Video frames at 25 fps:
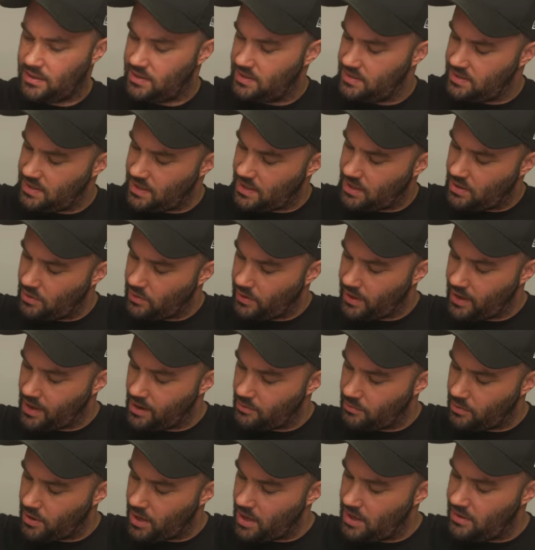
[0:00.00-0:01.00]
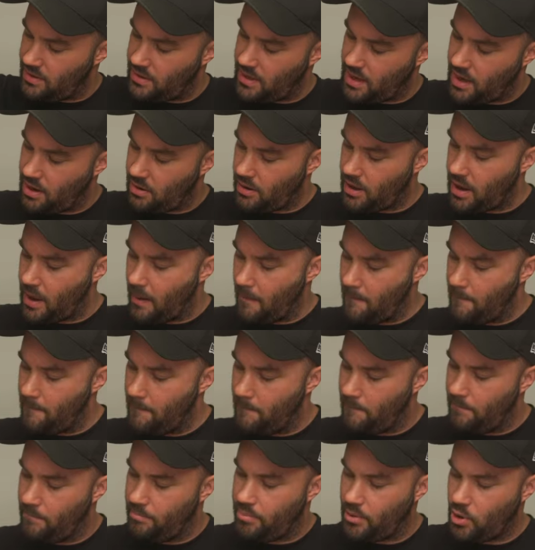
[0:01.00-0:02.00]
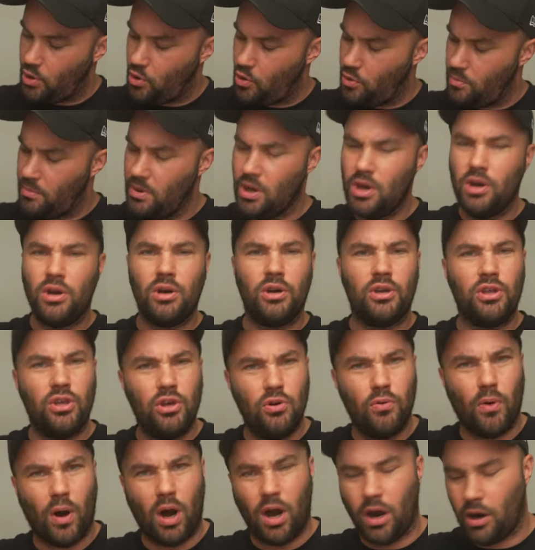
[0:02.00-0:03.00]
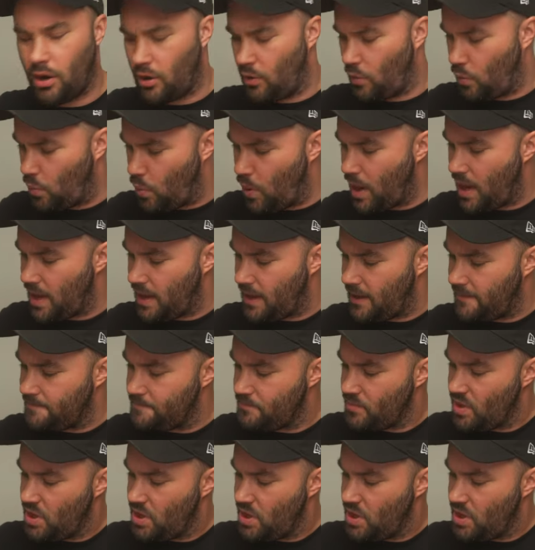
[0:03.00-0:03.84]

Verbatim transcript: stick your camera in there and boom, you are away.